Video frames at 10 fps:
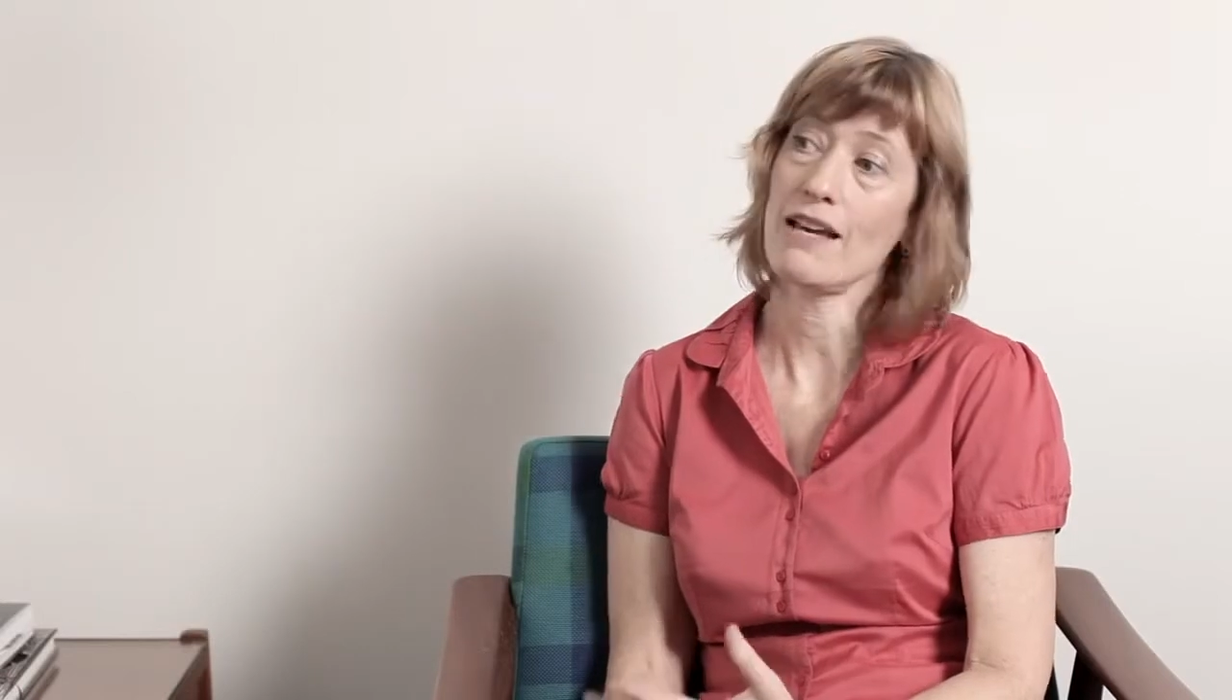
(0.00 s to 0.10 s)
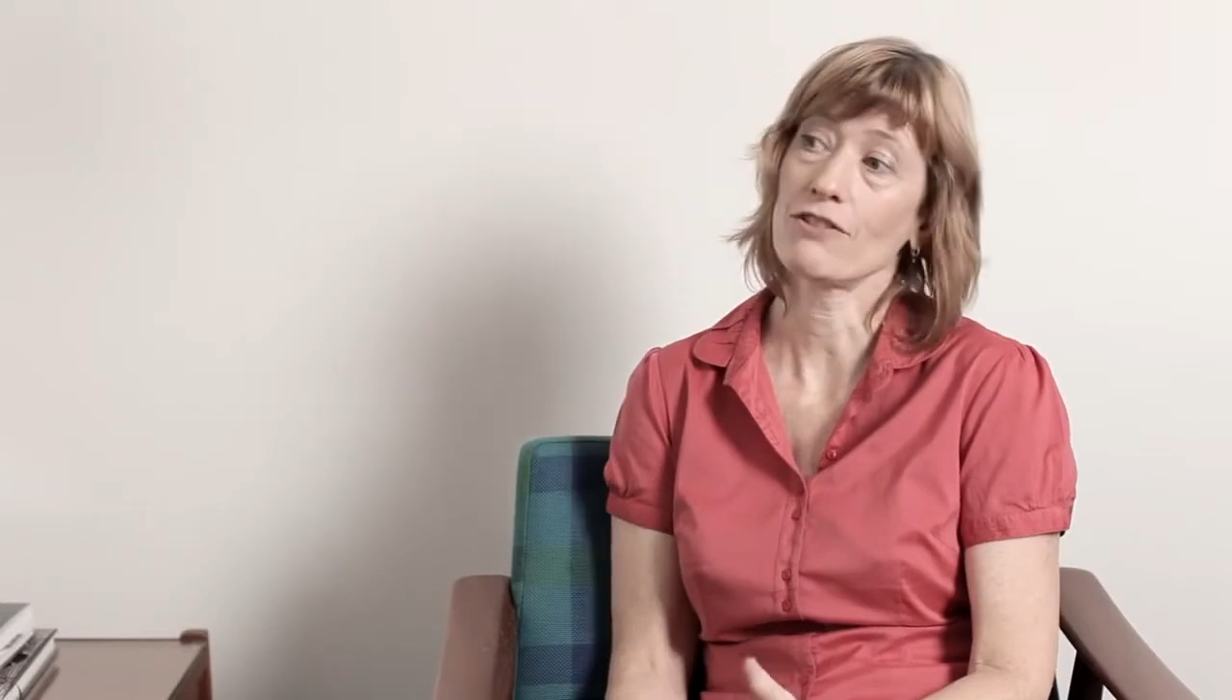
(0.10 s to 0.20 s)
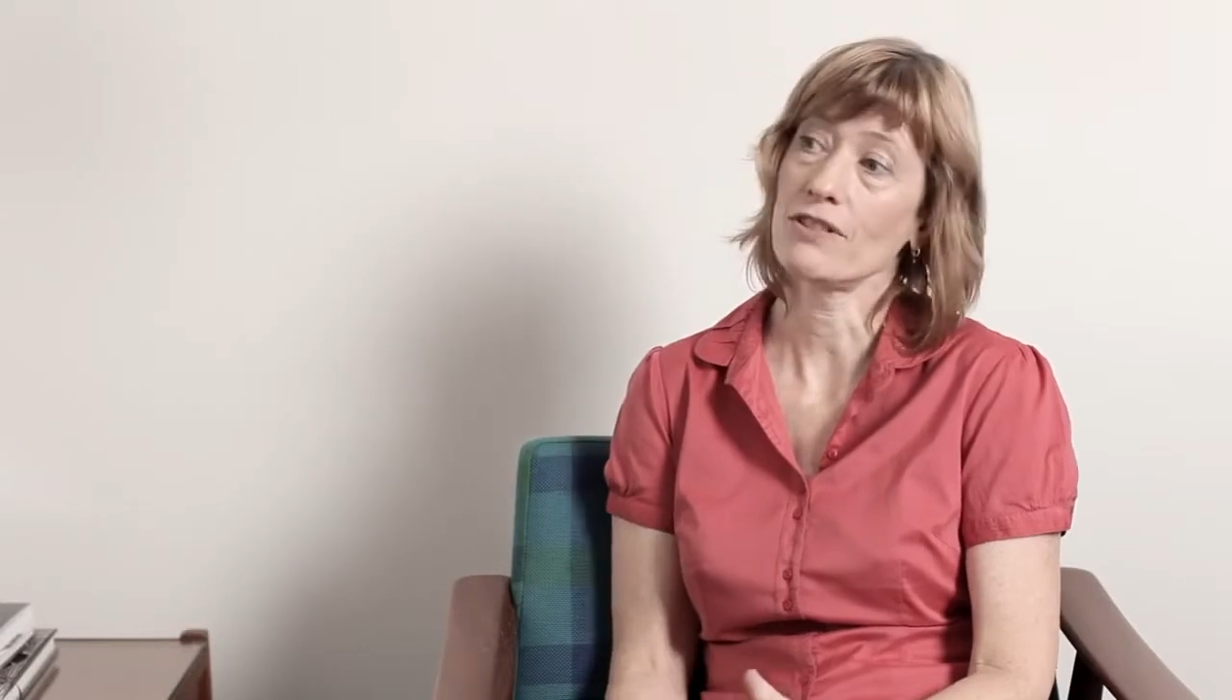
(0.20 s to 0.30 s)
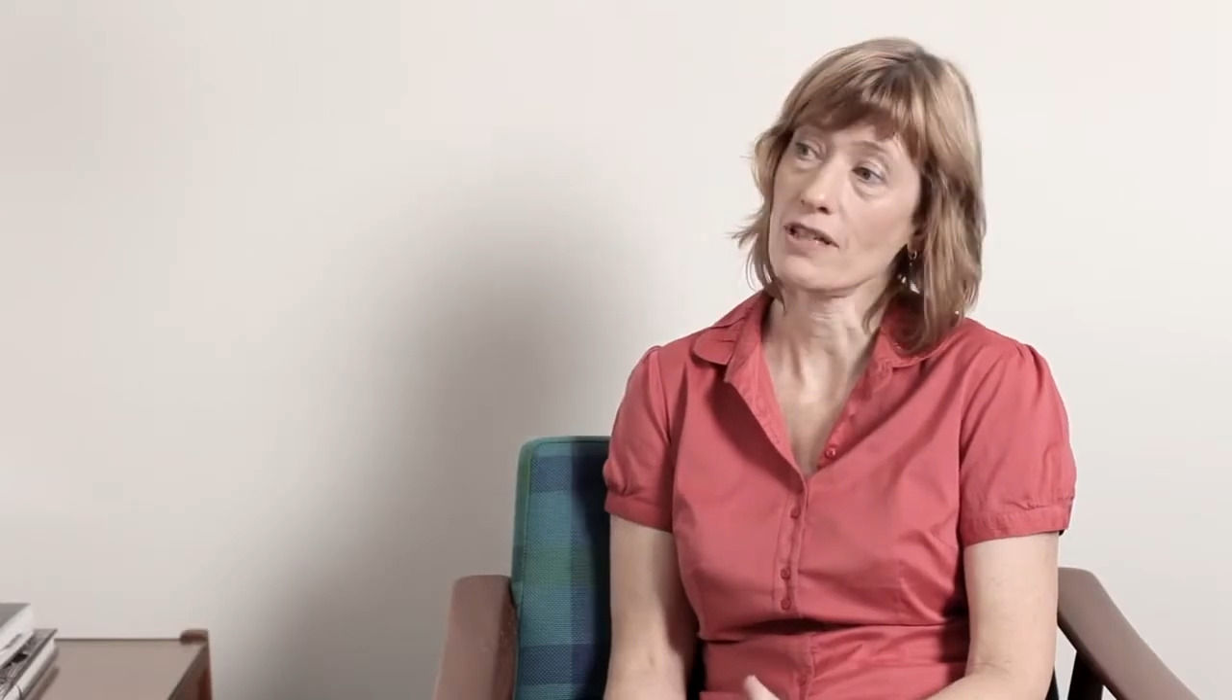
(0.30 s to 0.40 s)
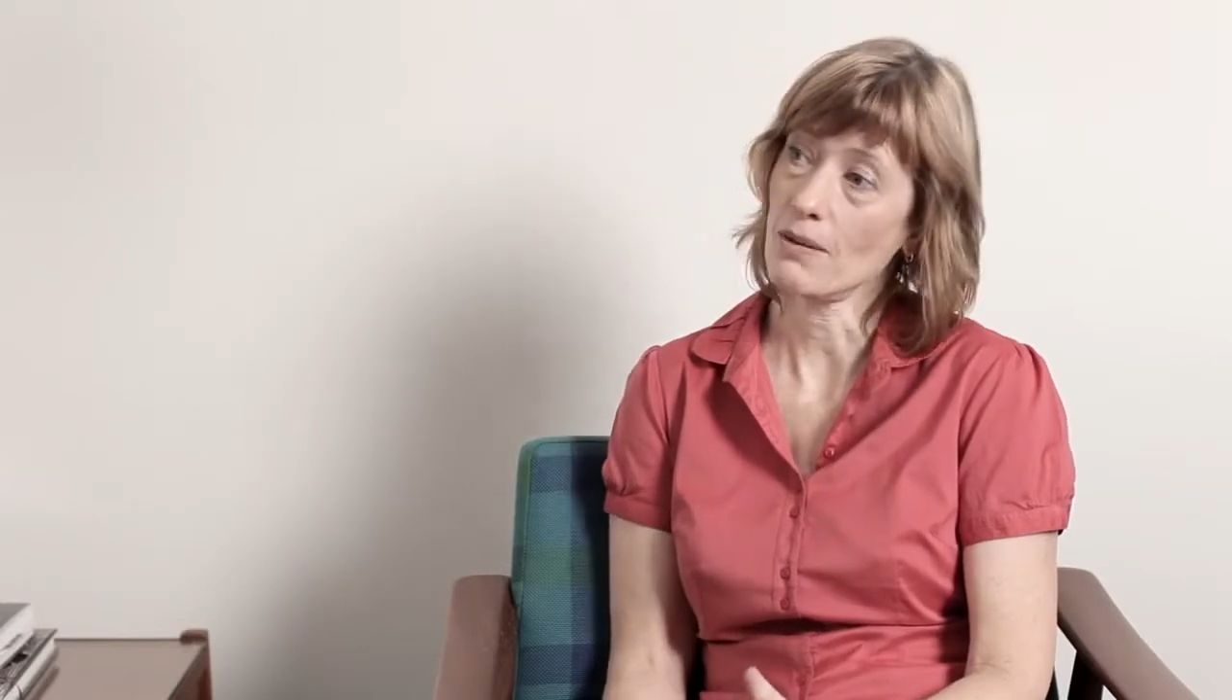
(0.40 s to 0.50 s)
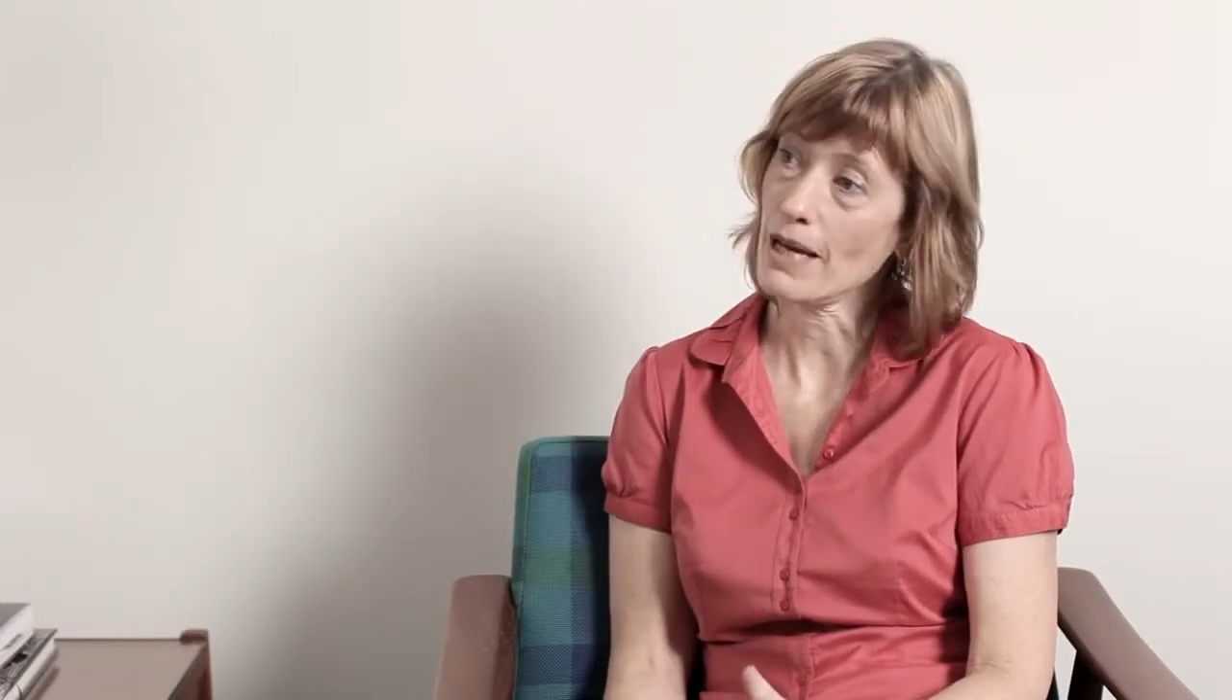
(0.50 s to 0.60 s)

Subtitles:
everything